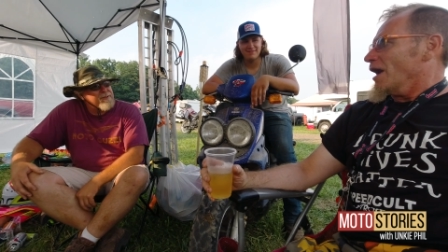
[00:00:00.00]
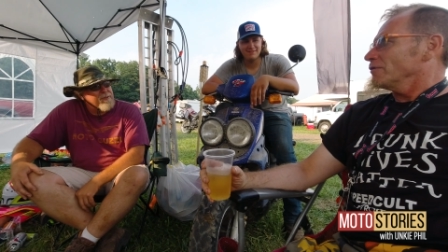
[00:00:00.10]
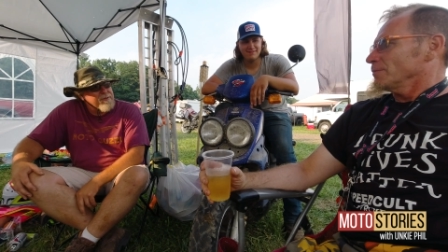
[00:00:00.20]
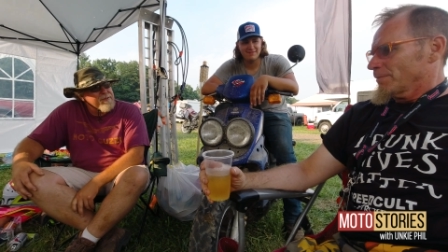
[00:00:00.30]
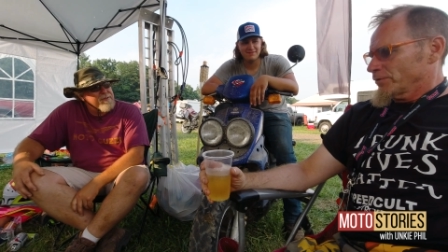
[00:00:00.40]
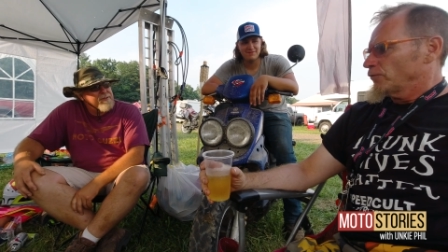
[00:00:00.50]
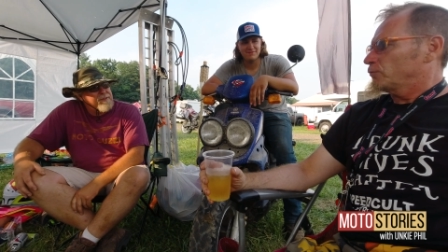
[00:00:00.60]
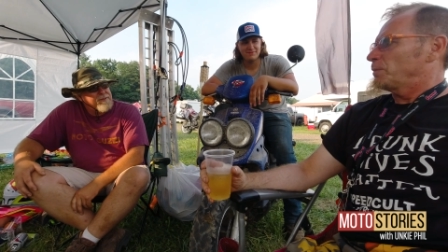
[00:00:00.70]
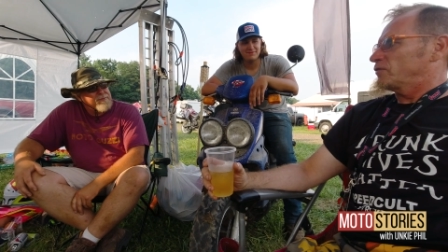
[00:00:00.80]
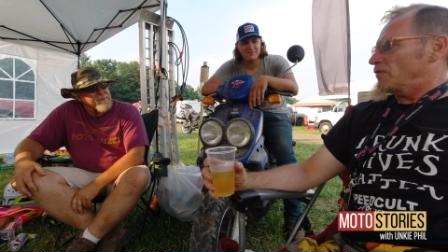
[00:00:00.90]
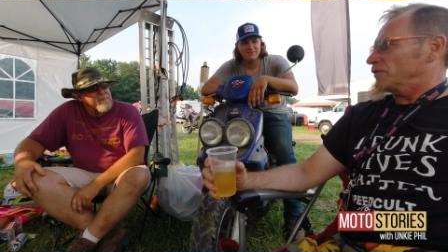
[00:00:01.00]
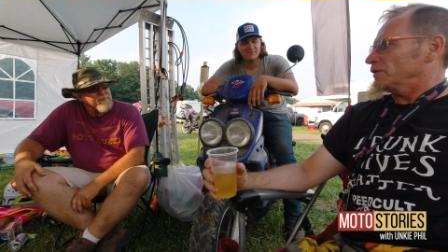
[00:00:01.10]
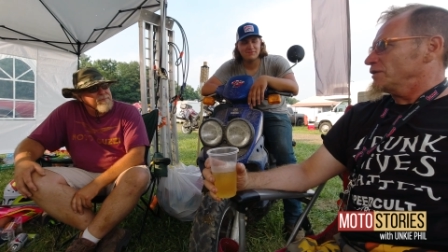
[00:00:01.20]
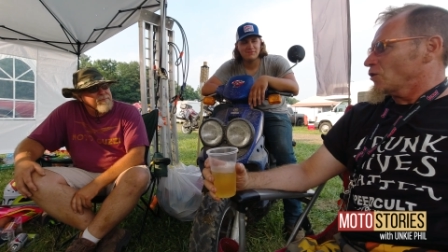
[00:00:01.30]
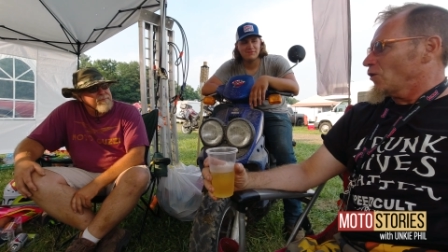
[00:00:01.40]
I remember you
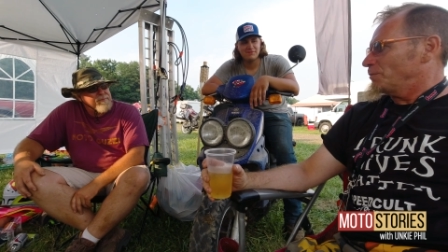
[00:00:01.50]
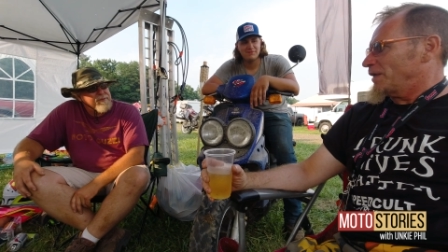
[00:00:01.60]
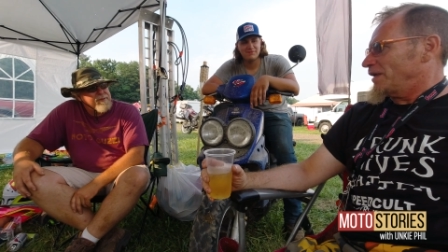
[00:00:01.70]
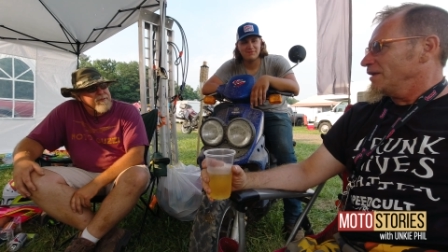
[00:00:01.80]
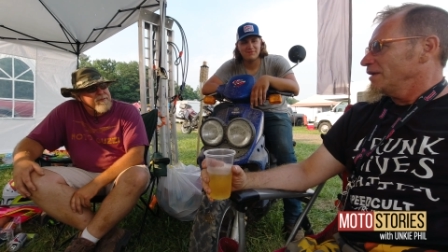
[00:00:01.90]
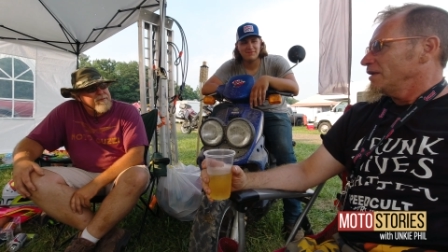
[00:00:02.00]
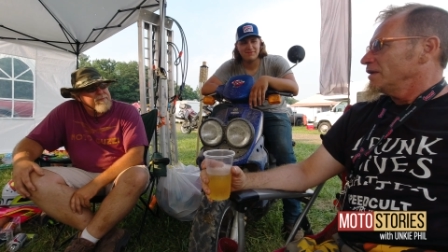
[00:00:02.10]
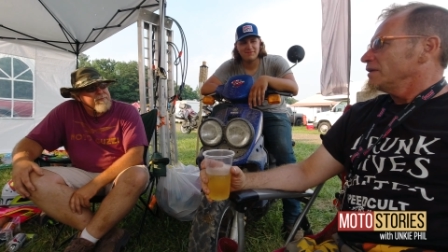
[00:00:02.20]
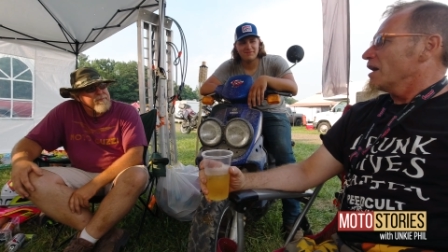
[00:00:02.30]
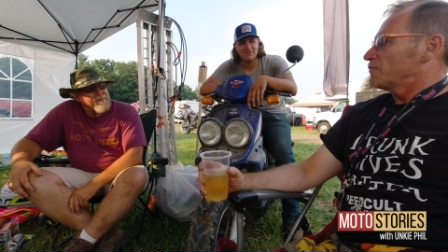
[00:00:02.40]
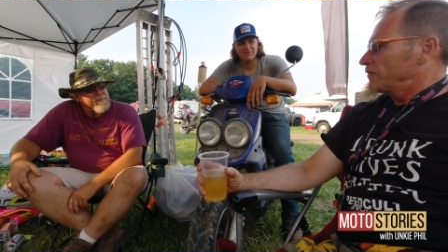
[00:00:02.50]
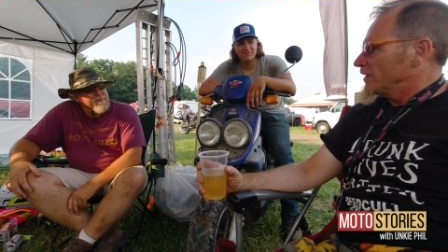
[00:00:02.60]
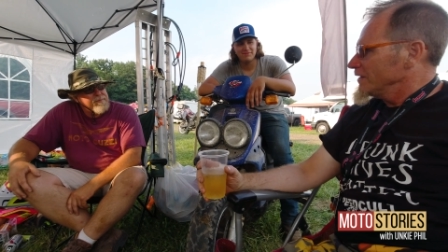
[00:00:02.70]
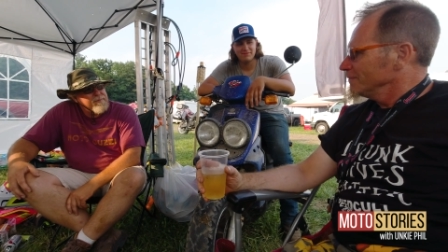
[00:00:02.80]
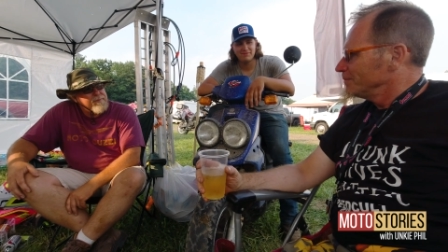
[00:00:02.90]
specifically told me, now
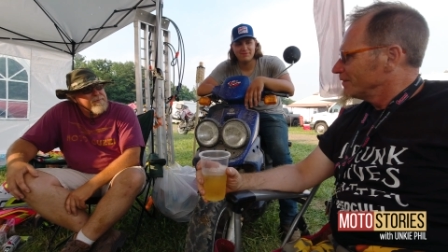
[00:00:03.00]
Phil,